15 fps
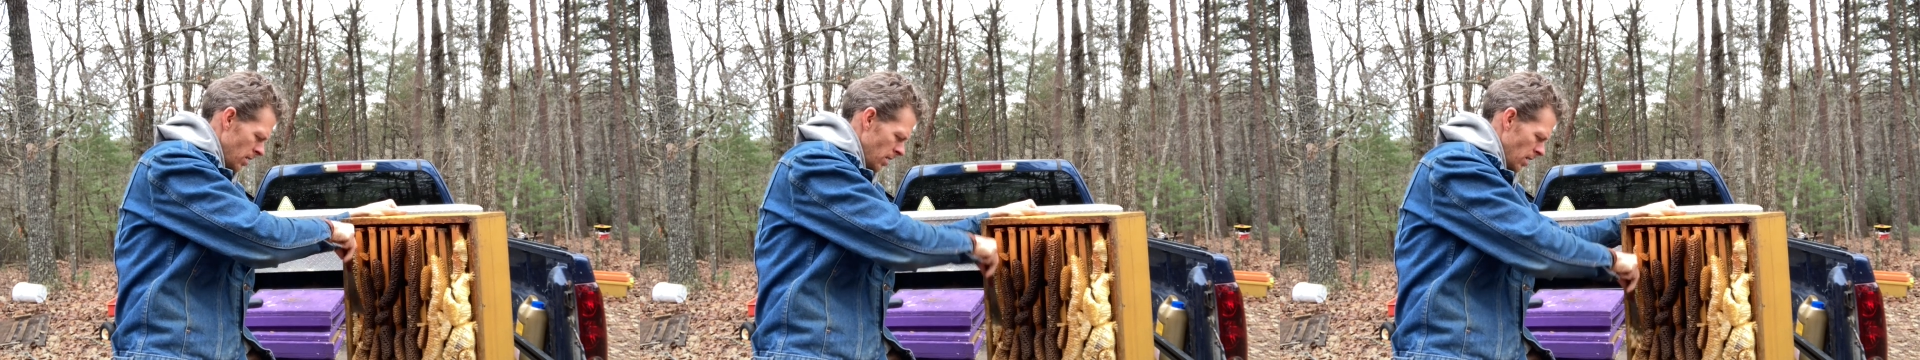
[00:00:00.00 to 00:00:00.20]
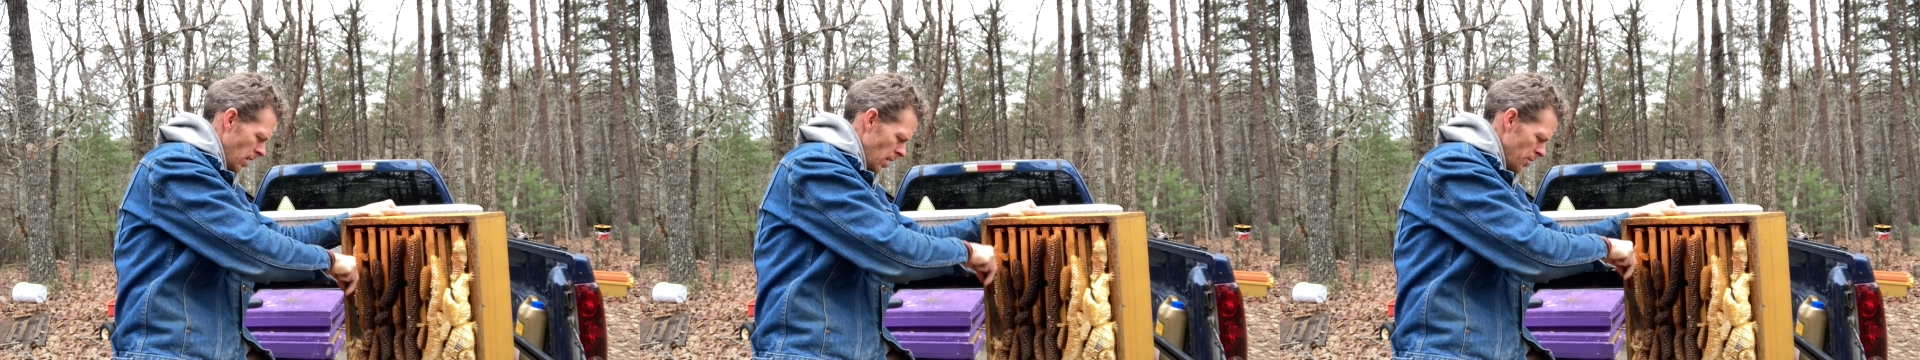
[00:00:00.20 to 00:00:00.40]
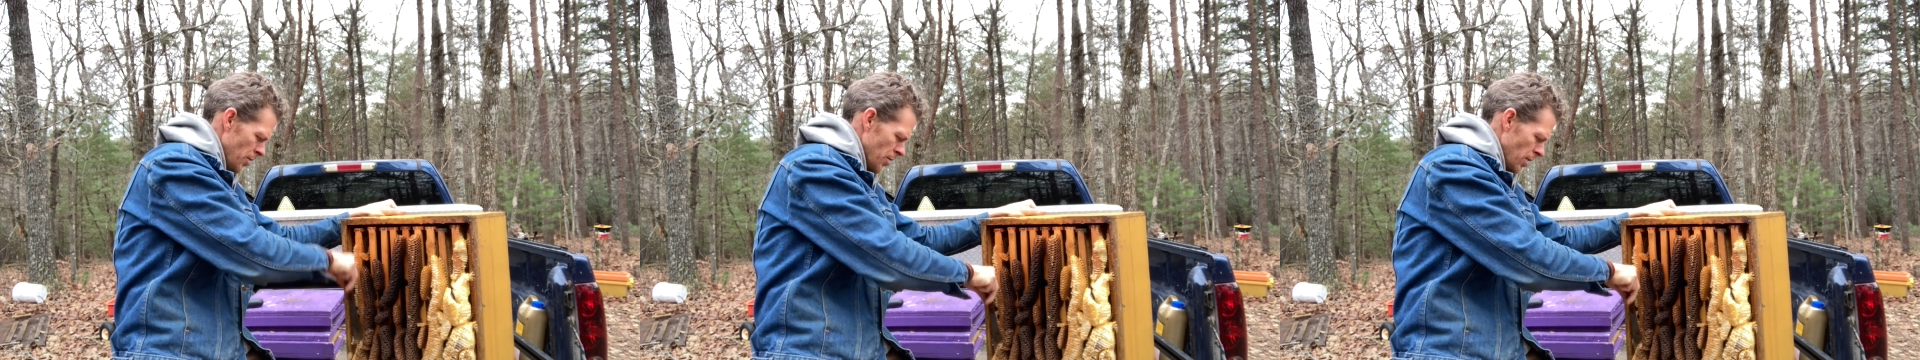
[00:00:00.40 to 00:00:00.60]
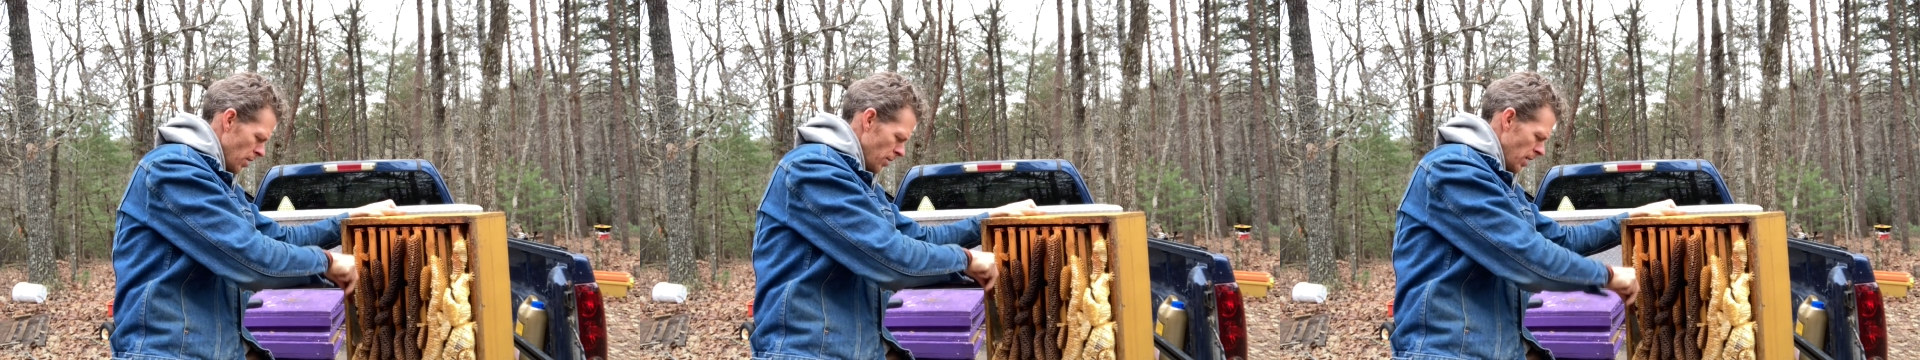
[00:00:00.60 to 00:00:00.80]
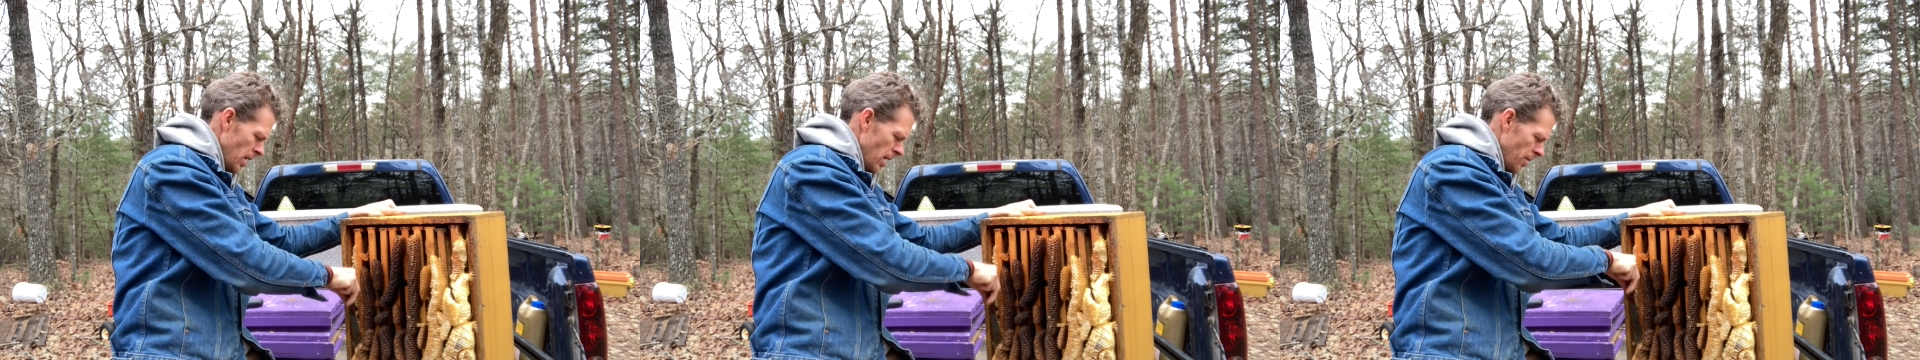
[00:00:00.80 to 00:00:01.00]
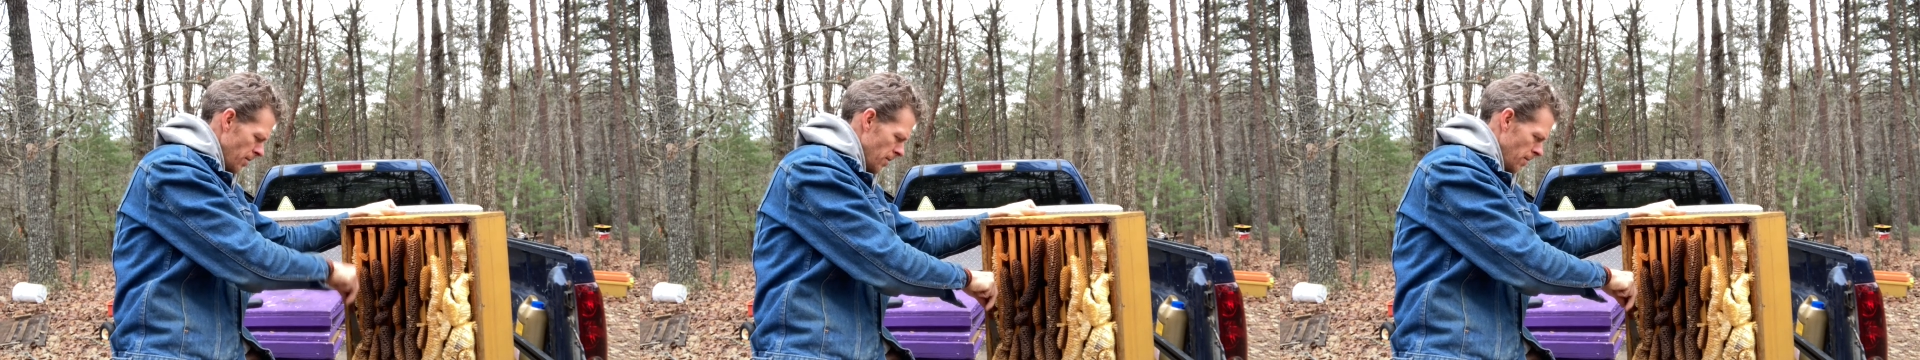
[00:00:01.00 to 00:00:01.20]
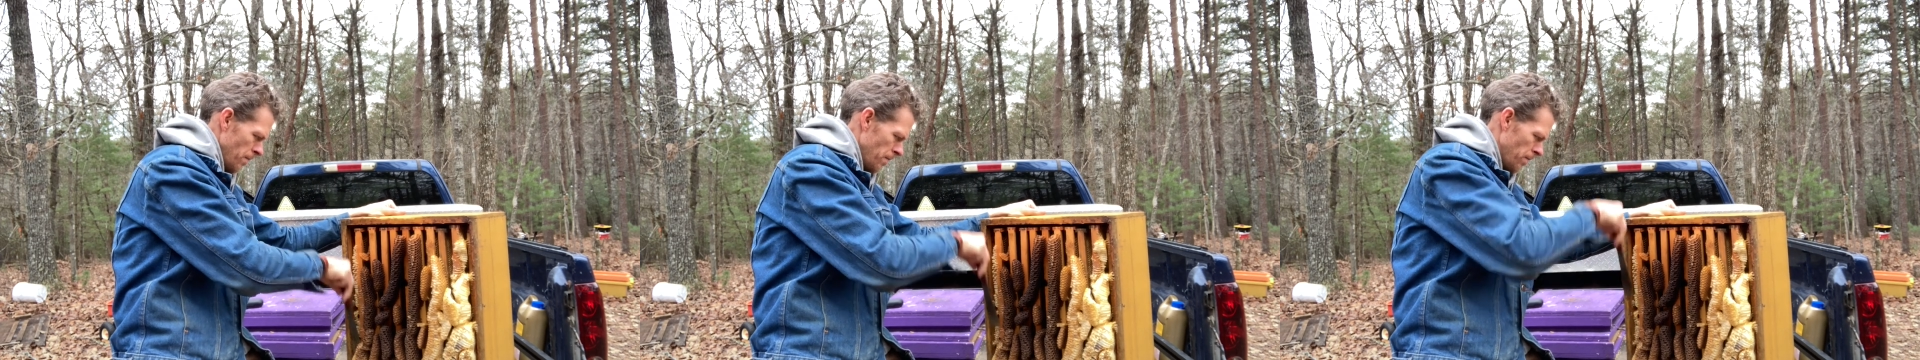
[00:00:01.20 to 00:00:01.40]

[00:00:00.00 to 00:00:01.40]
And just go down,